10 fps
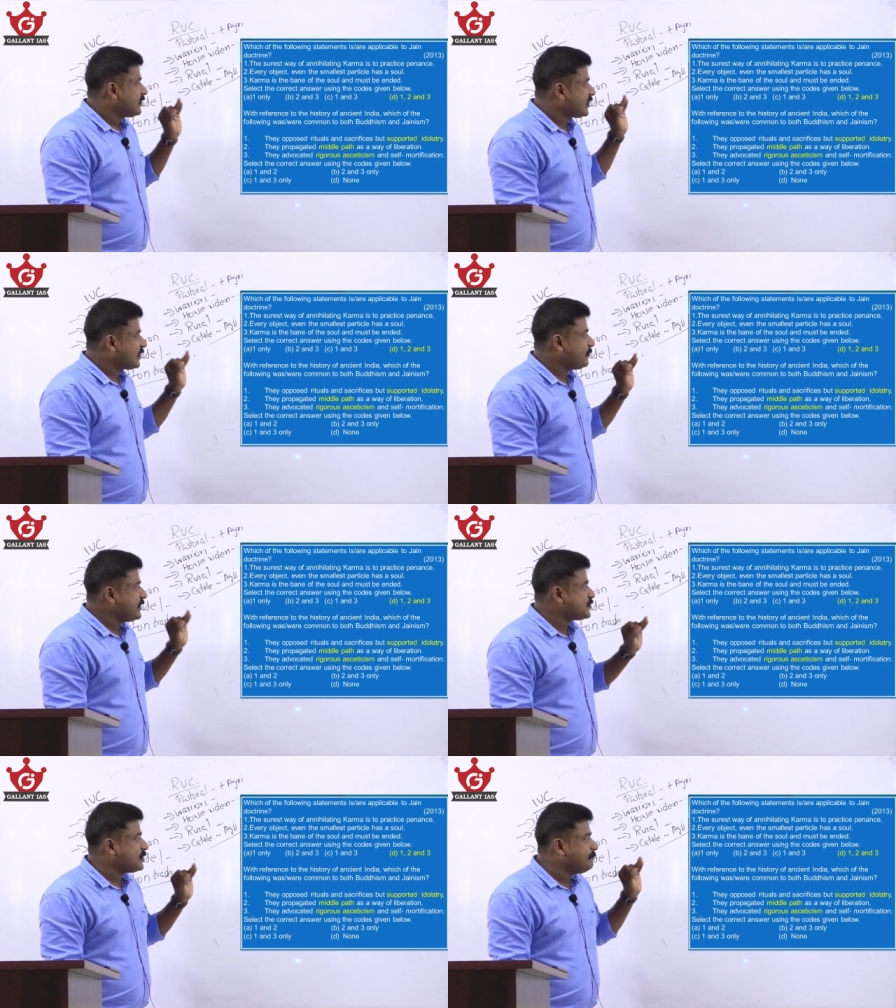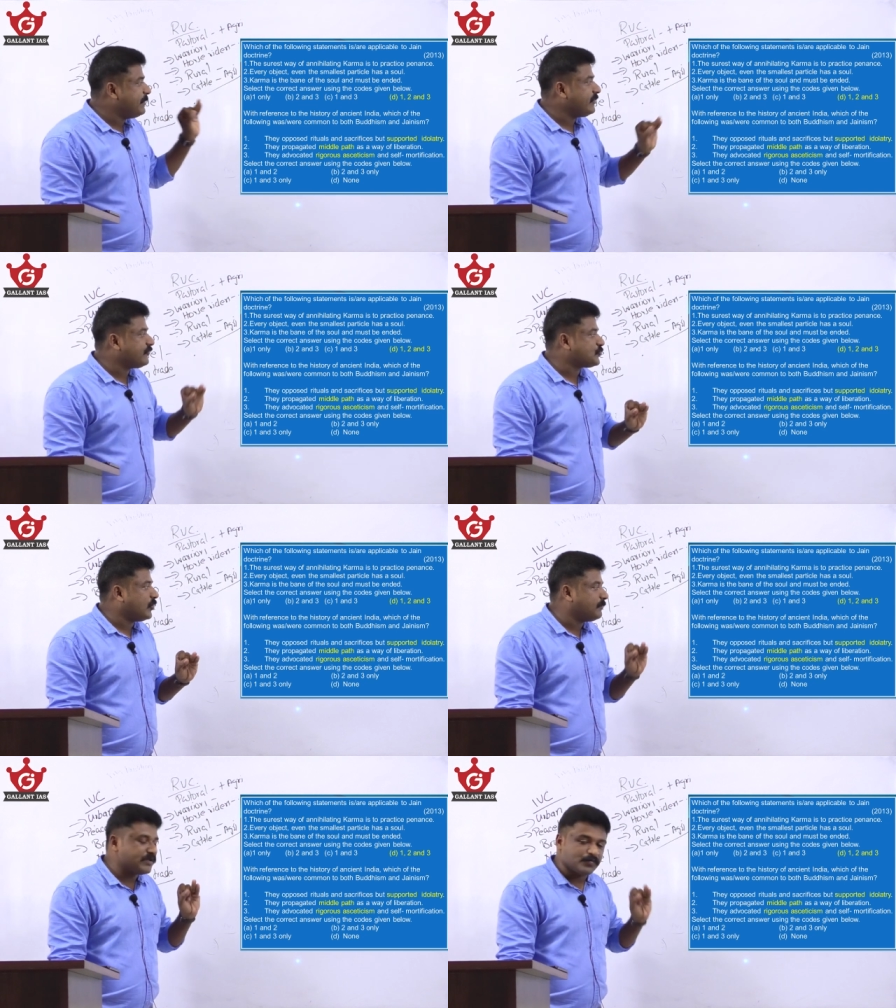karma is the bane of
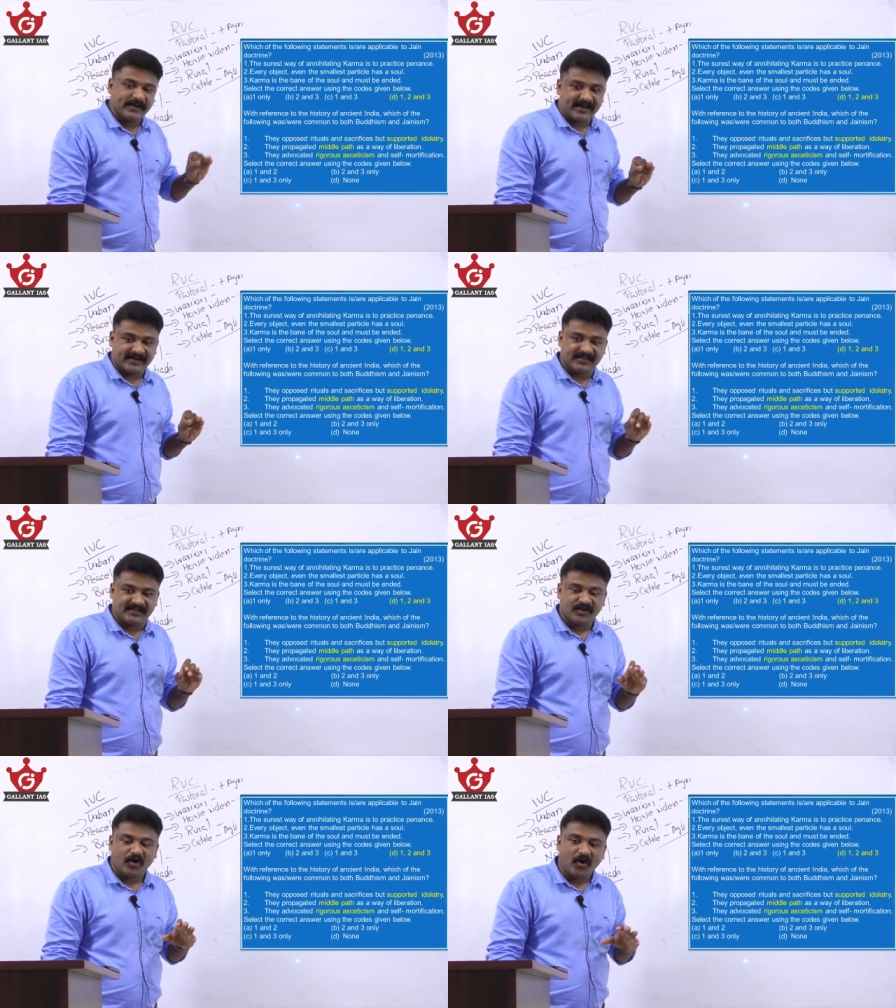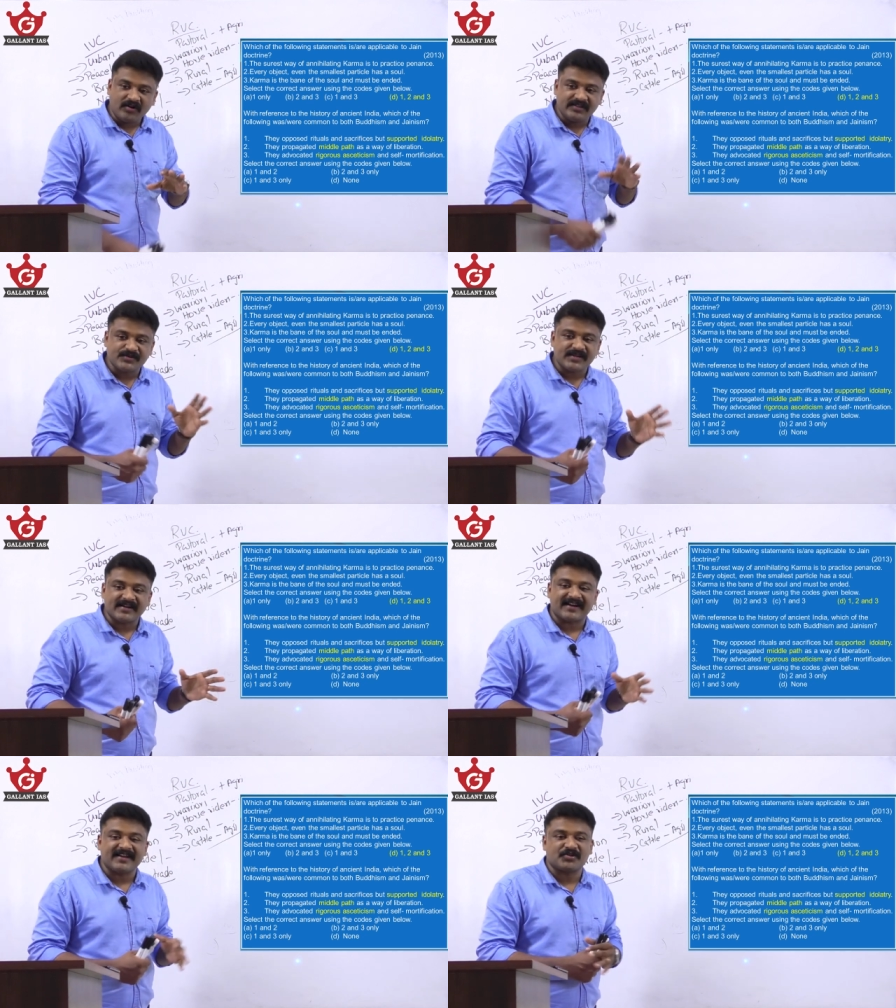soul must be ended. All these are
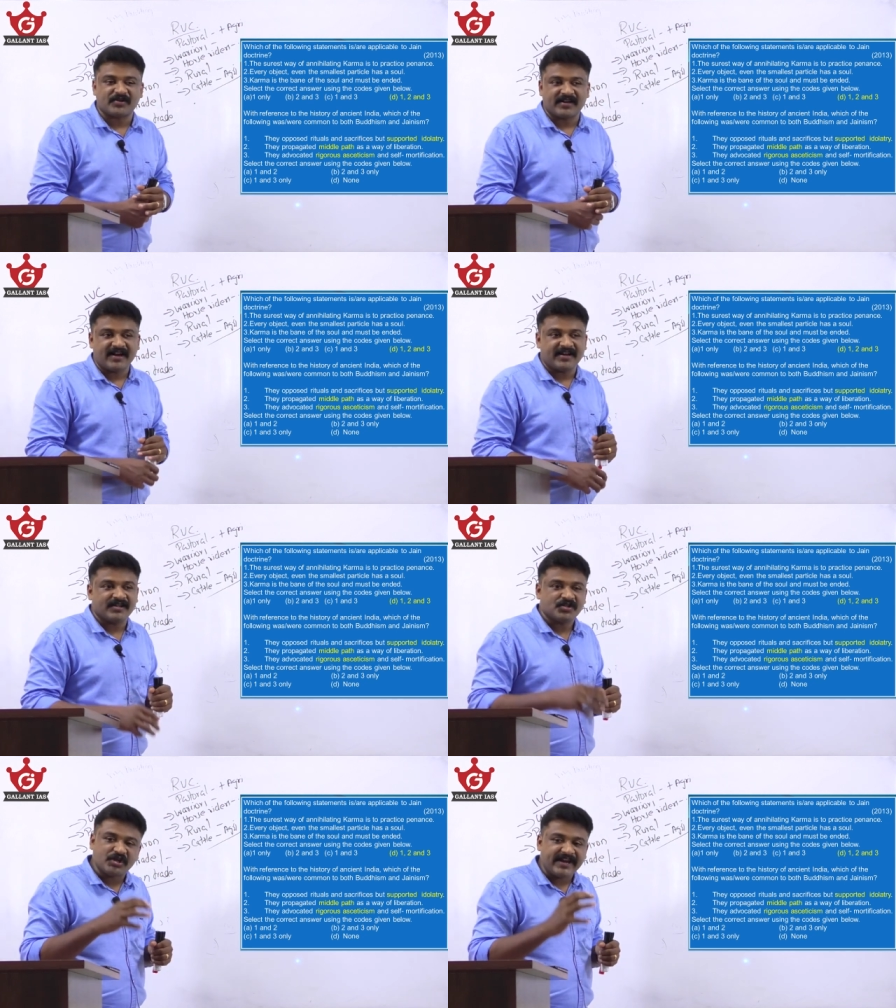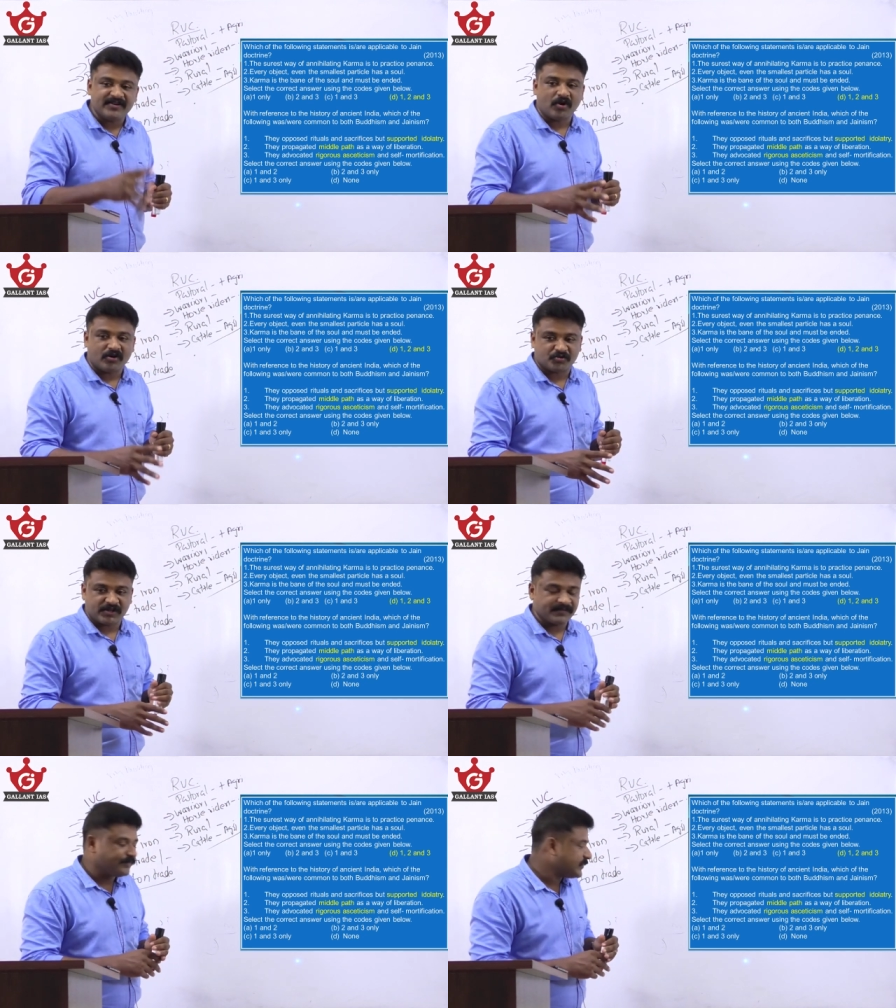correct regarding Jain
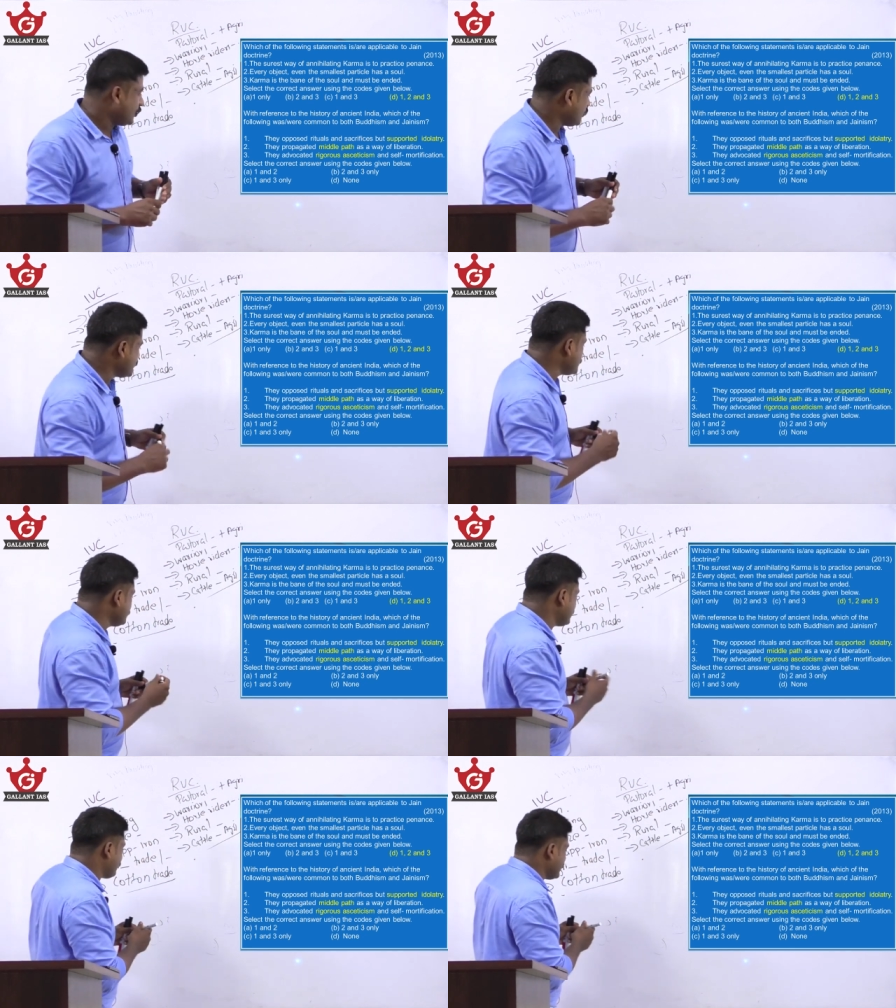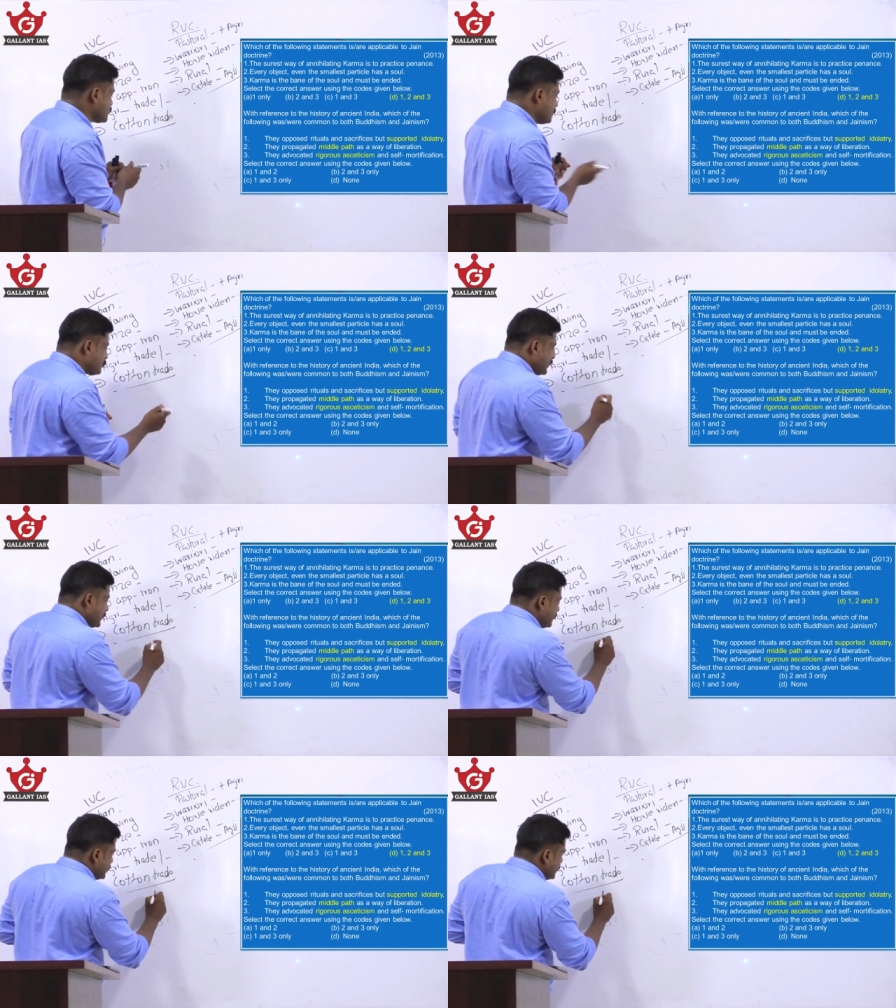doctrine. Now, what is the difference
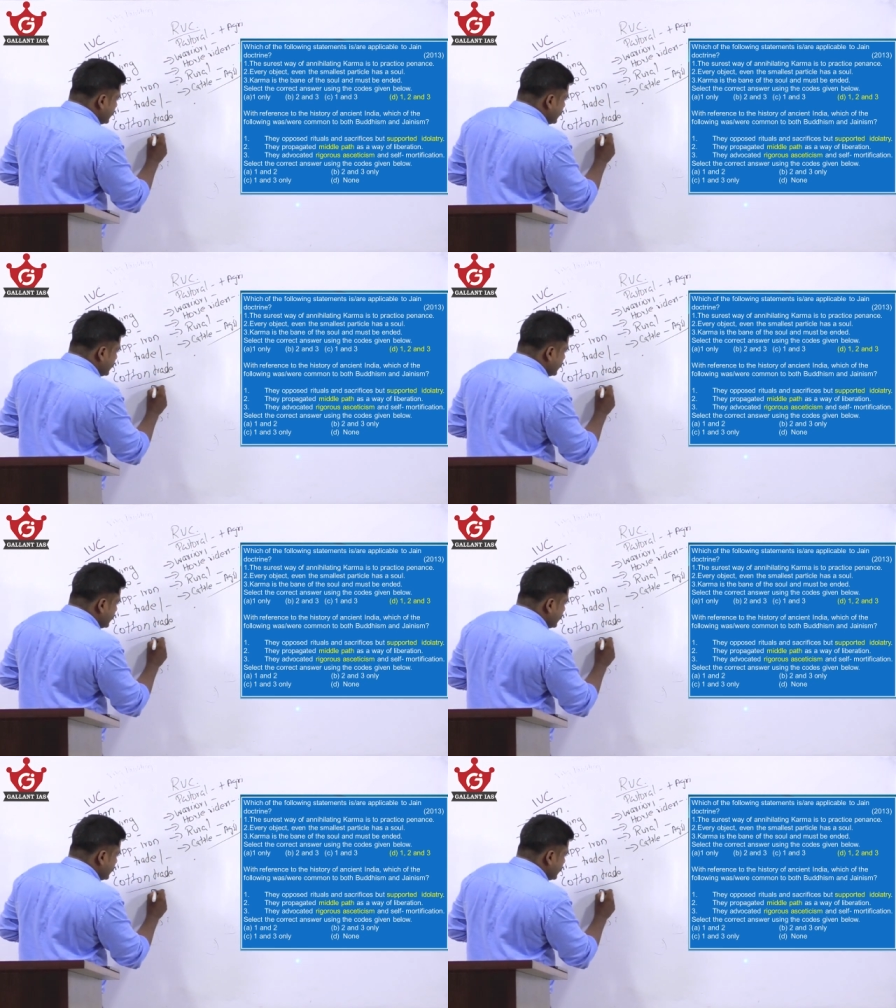between